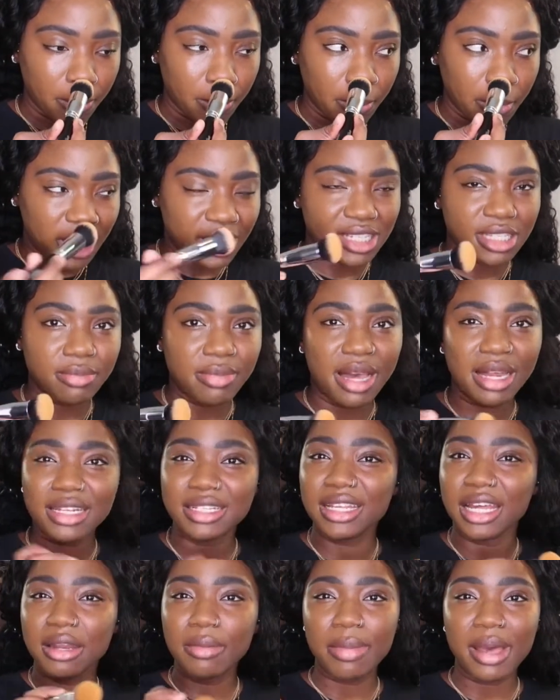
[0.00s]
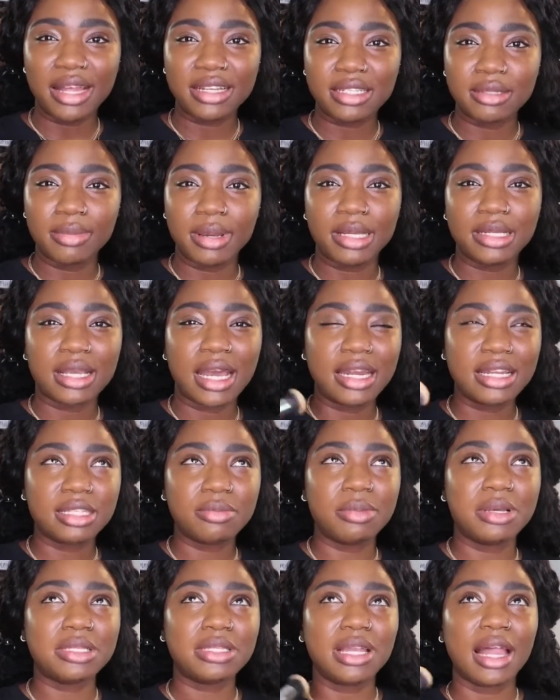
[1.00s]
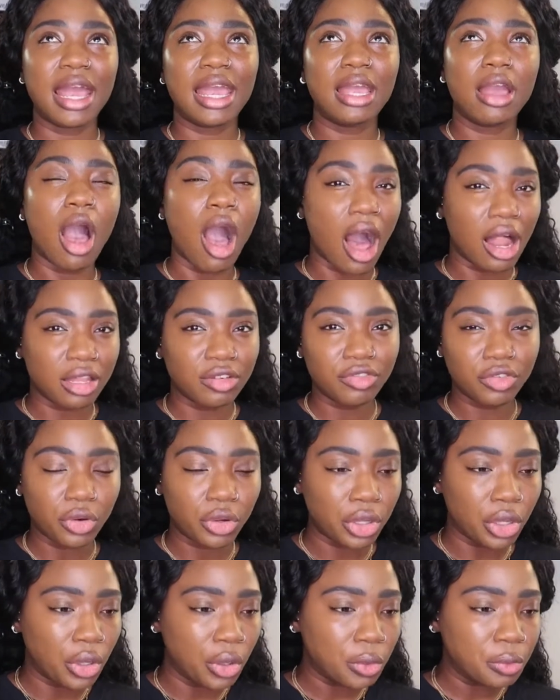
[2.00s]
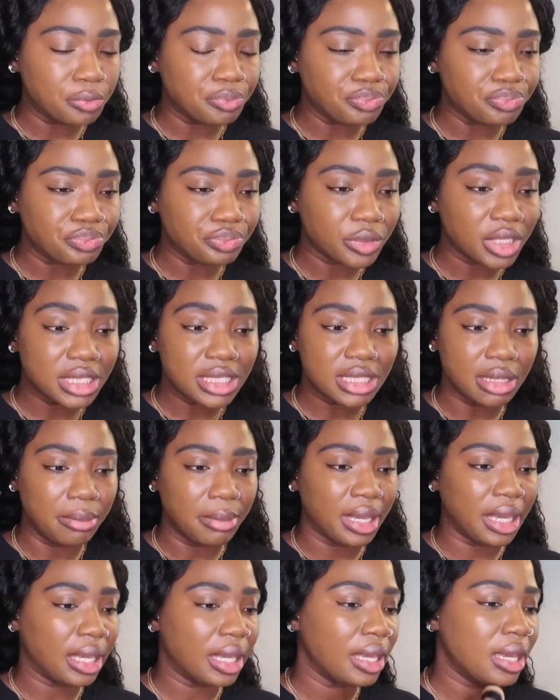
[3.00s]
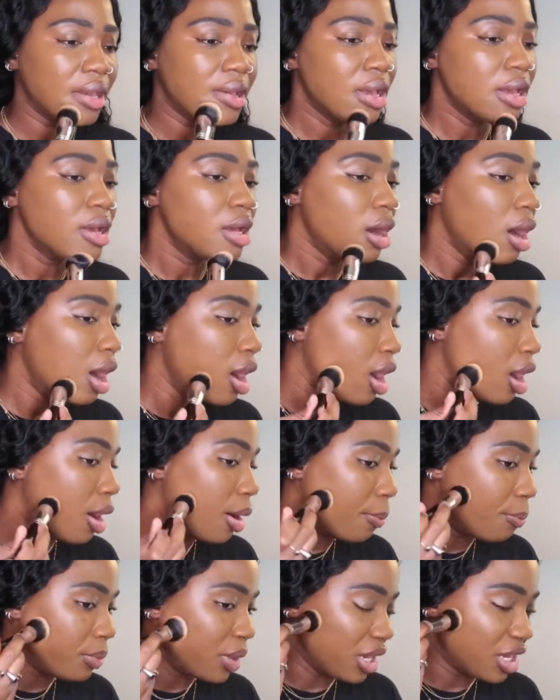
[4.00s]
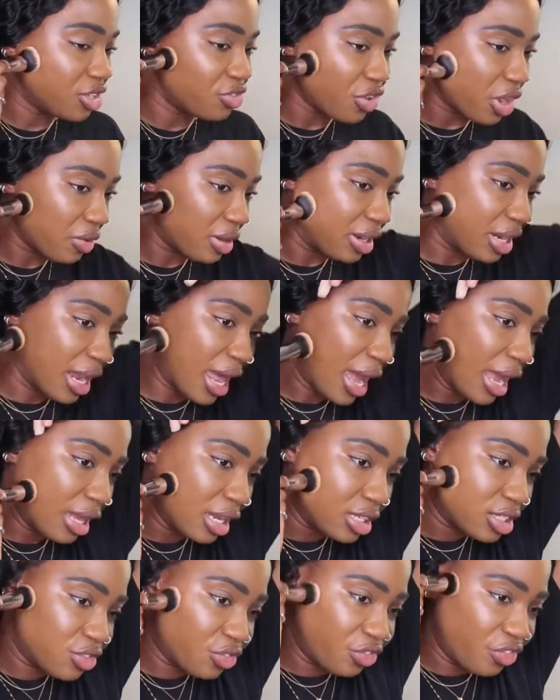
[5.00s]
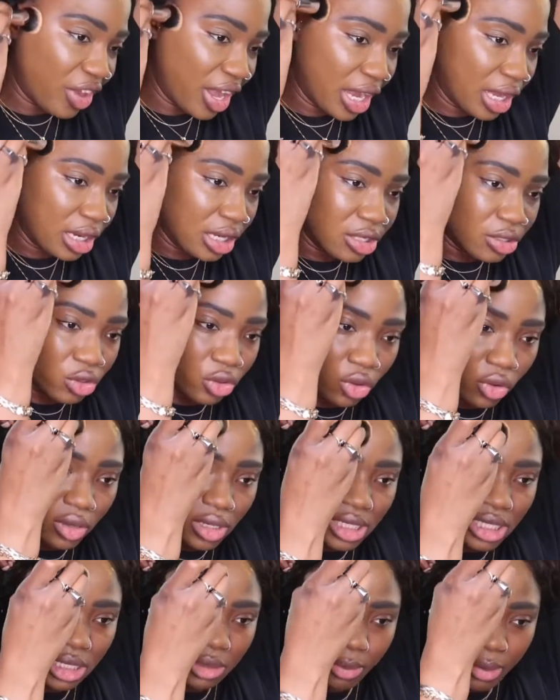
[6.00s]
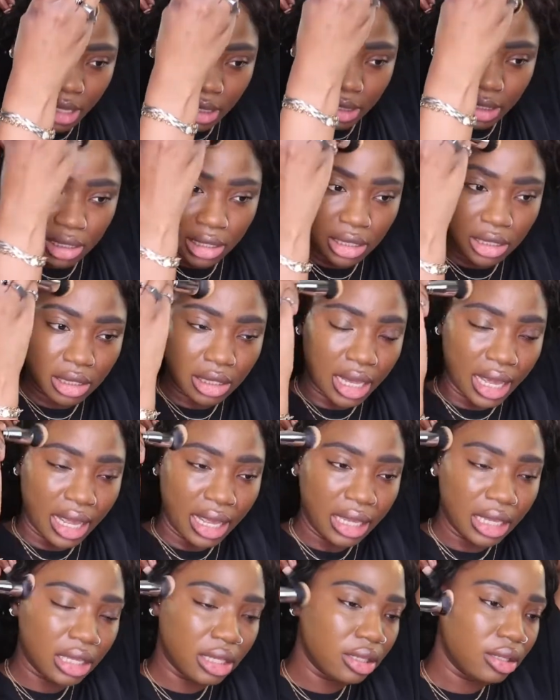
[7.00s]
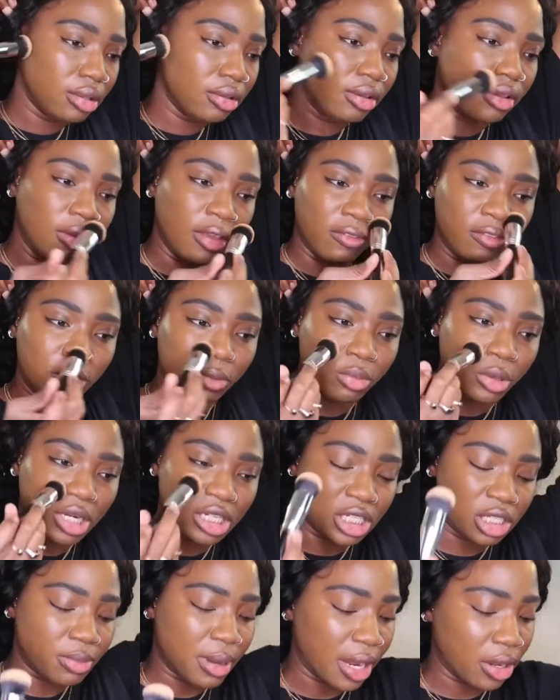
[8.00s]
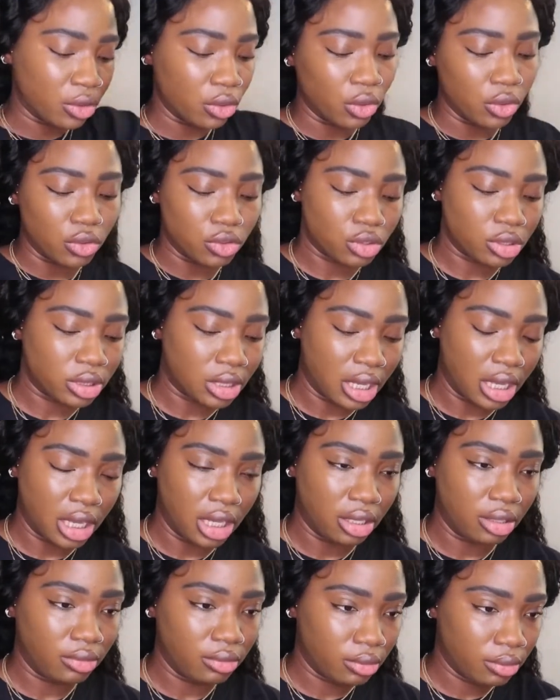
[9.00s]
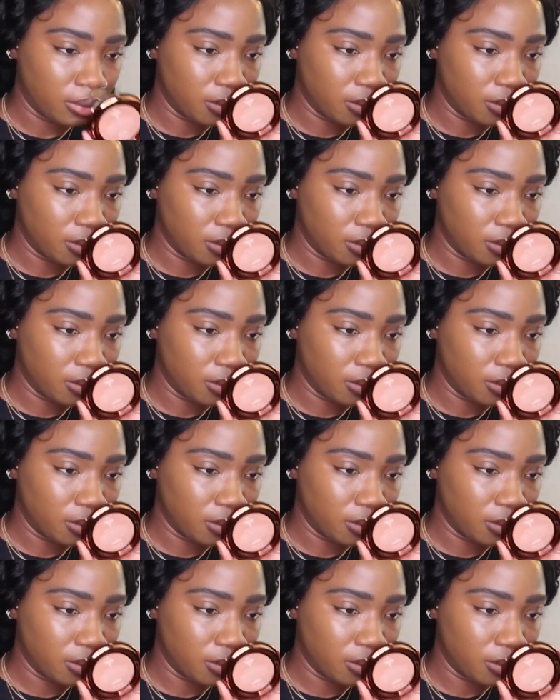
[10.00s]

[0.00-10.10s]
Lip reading: a smell. It's not a bad smell. It kind of smells like olive oil to me, and it's very light. It's faded. You only smell it like if the brush is by your nose, and